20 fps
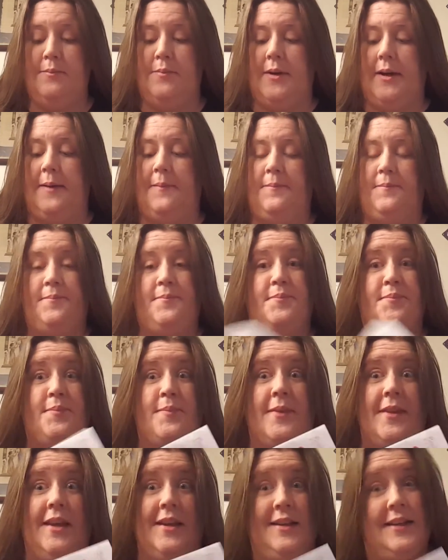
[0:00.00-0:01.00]
but
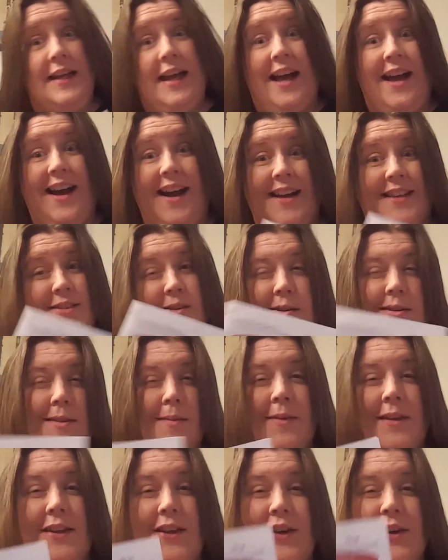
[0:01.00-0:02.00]
I started
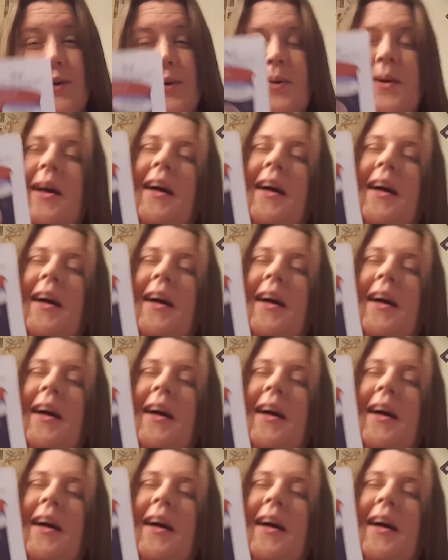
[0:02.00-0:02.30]
something new.